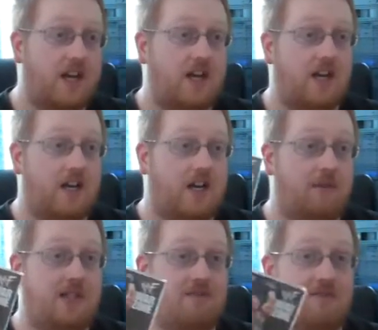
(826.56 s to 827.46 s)
I
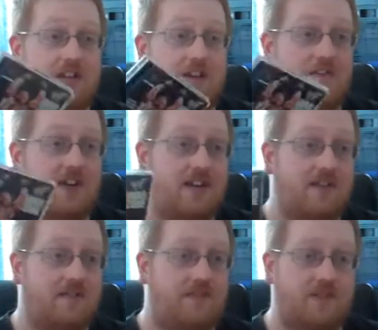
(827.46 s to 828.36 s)
was never really a fan
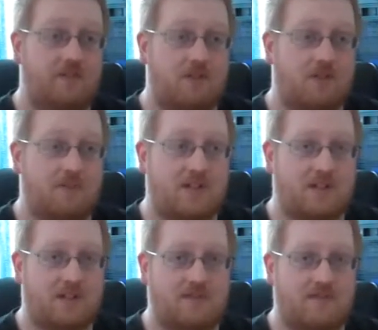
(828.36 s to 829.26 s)
of them just
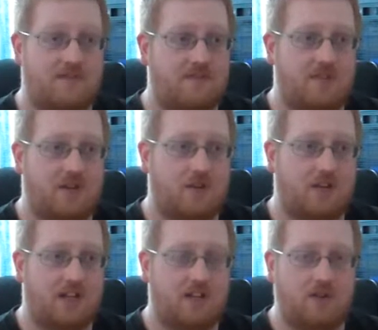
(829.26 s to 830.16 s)
because of,
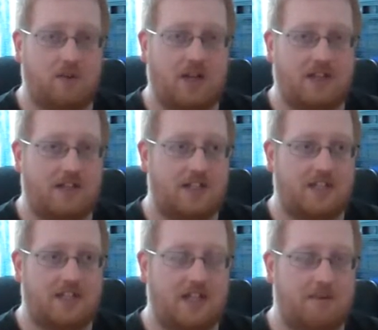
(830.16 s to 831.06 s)
you had to do like a
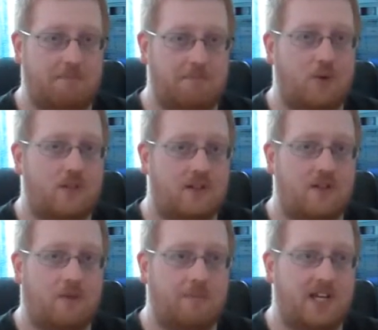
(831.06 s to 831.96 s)
16 button
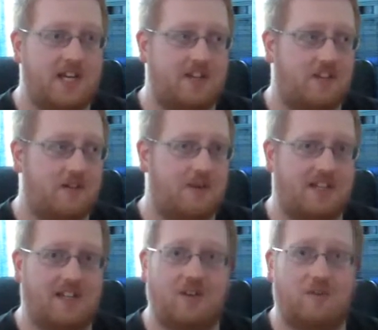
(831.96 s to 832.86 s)
combination to
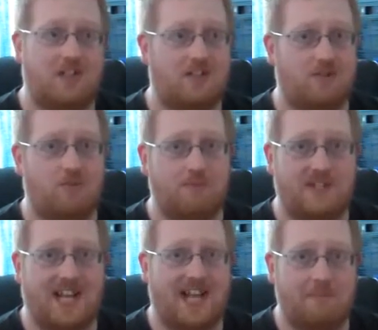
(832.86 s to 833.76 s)
execute a scoop
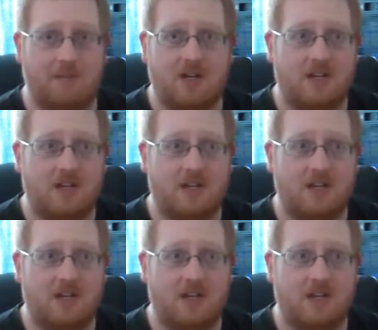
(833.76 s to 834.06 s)
slam.